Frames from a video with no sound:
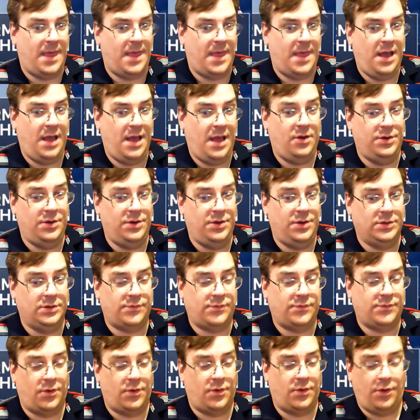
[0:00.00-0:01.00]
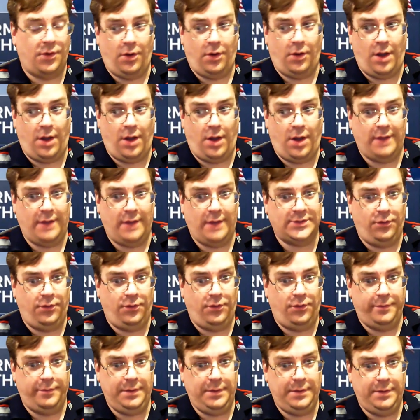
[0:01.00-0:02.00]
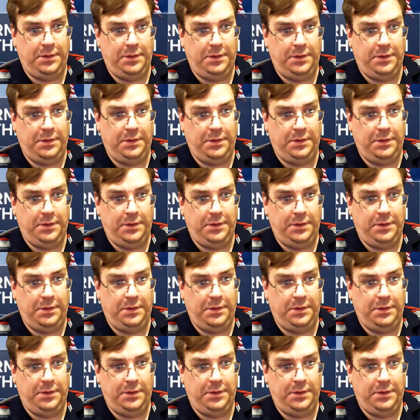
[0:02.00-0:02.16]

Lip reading: and good news for a lot of us older people